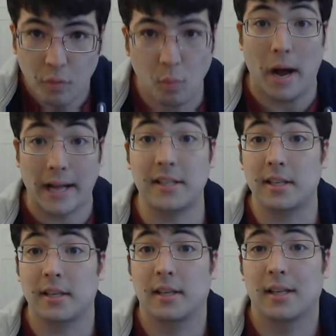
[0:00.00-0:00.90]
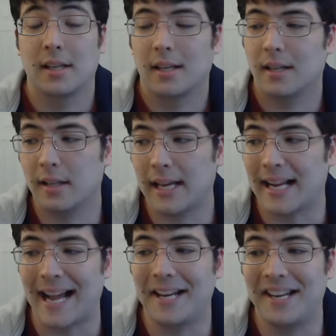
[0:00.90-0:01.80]
What?
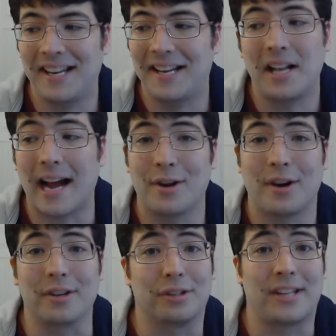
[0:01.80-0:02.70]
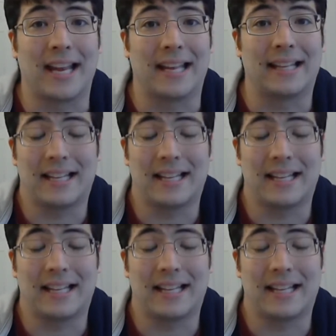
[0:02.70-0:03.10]
Like, I don't understand.